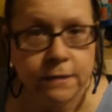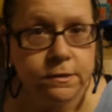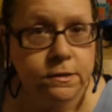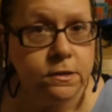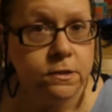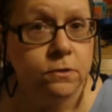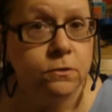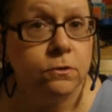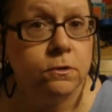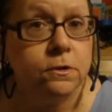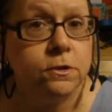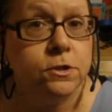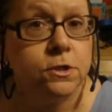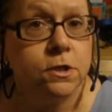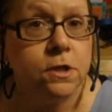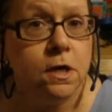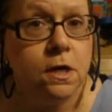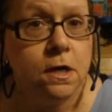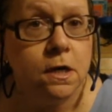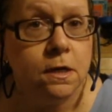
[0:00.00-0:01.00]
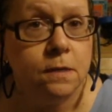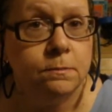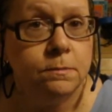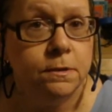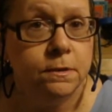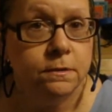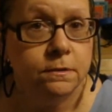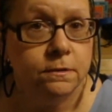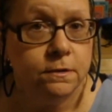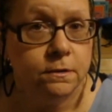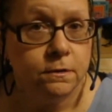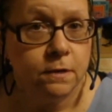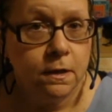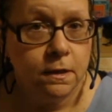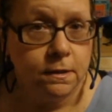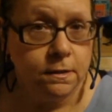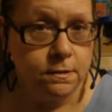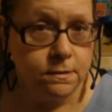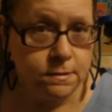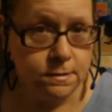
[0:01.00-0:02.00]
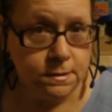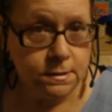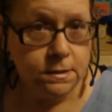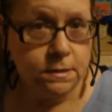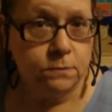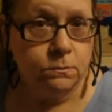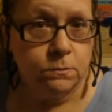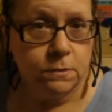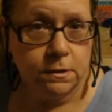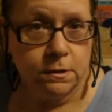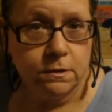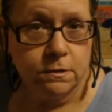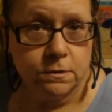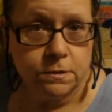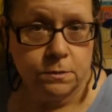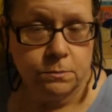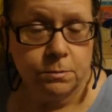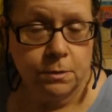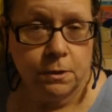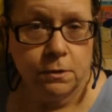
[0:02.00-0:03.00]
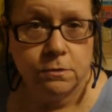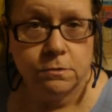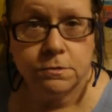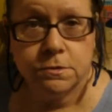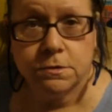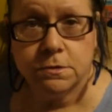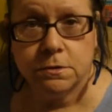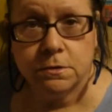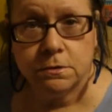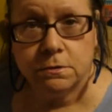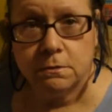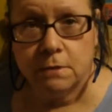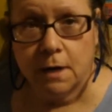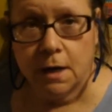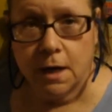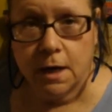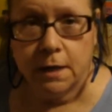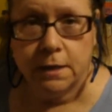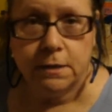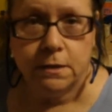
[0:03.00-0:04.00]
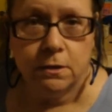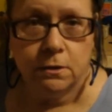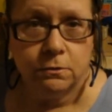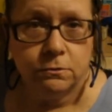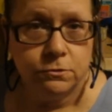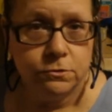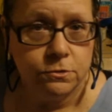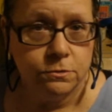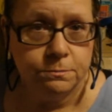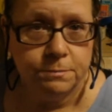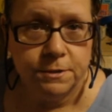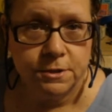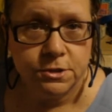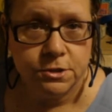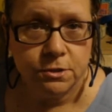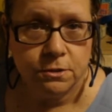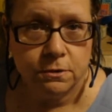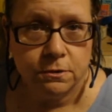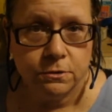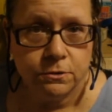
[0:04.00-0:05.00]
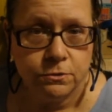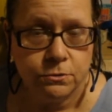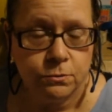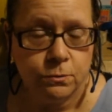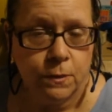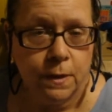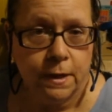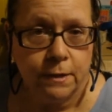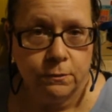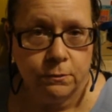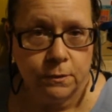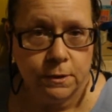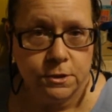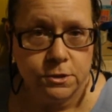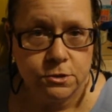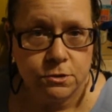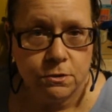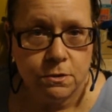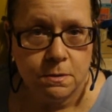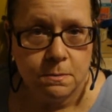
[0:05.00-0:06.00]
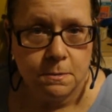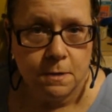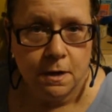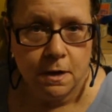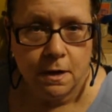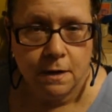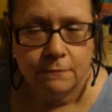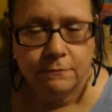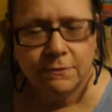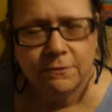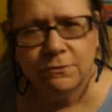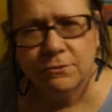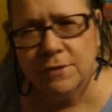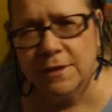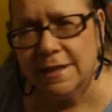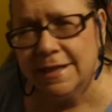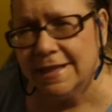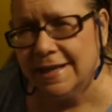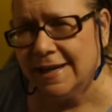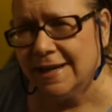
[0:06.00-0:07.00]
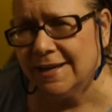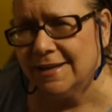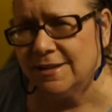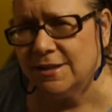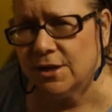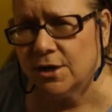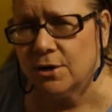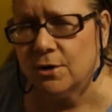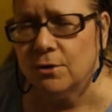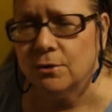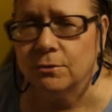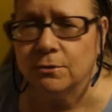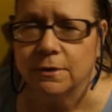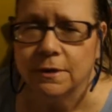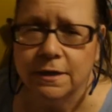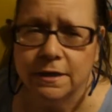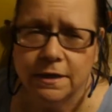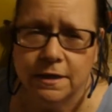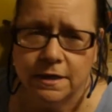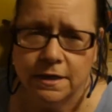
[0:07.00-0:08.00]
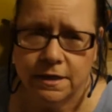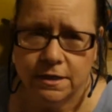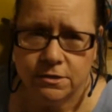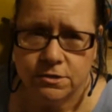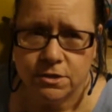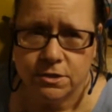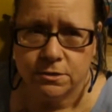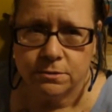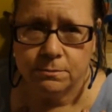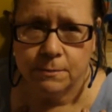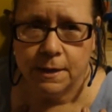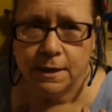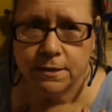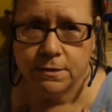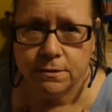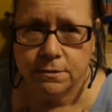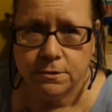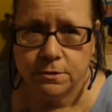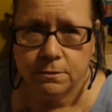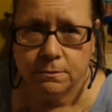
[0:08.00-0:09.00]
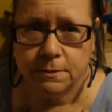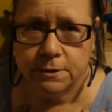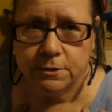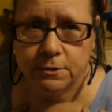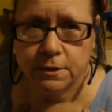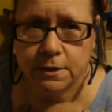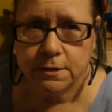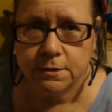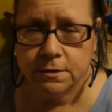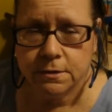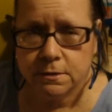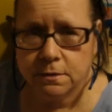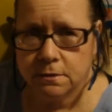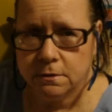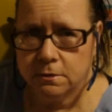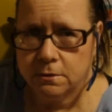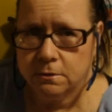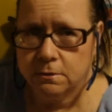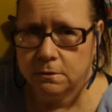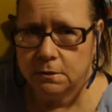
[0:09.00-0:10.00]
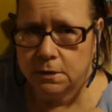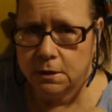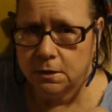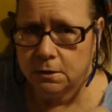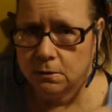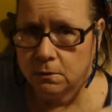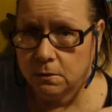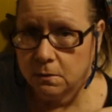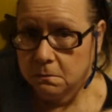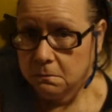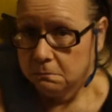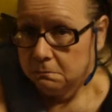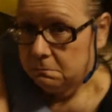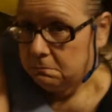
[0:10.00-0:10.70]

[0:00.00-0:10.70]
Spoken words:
I did a good job. They're kind of sitting where they're supposed to. I know, droopy shoulders, why do I show them off? Really, I don't. It just makes it so my dress isn't doing the old,